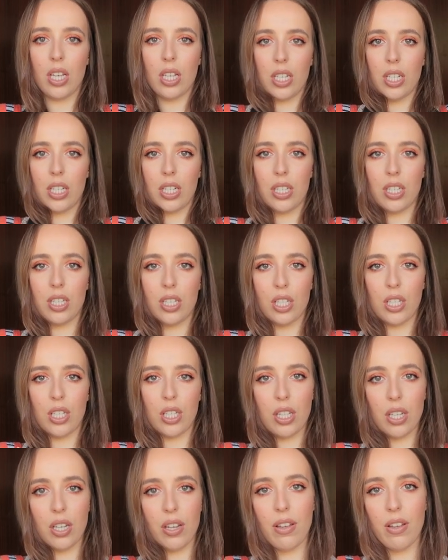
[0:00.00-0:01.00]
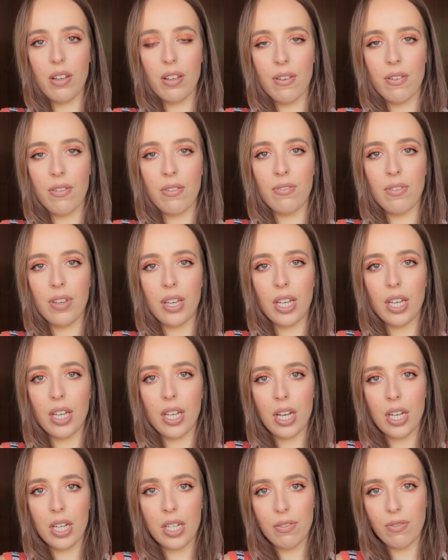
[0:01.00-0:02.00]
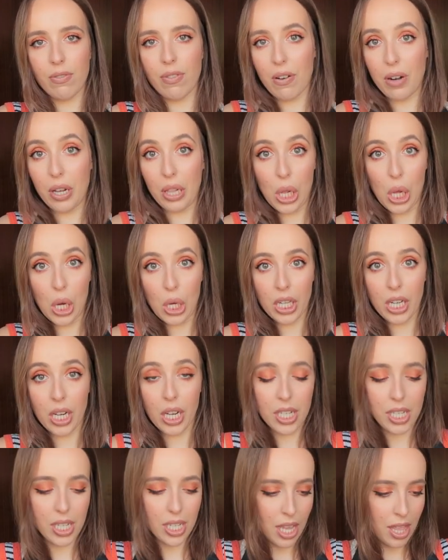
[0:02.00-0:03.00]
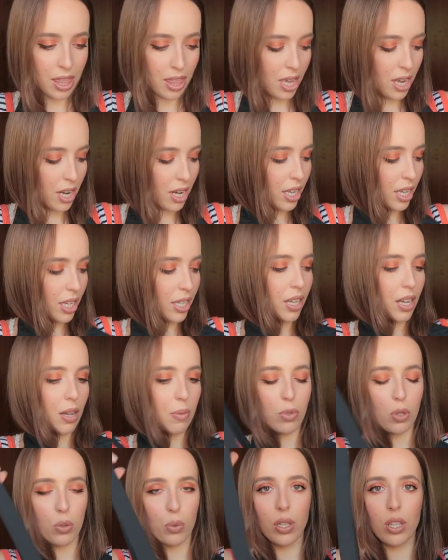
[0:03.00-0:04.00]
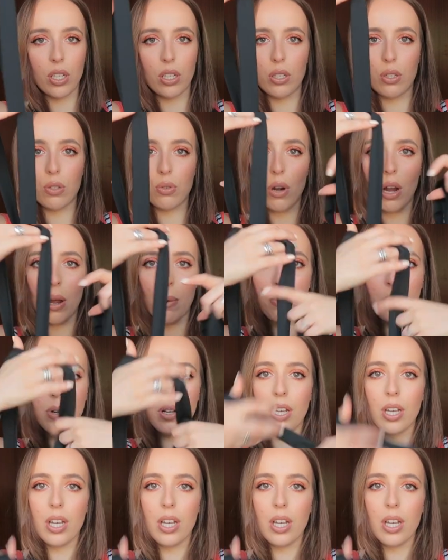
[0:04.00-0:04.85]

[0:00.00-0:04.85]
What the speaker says: it's just a V cut, very long cut, and then it comes with a strap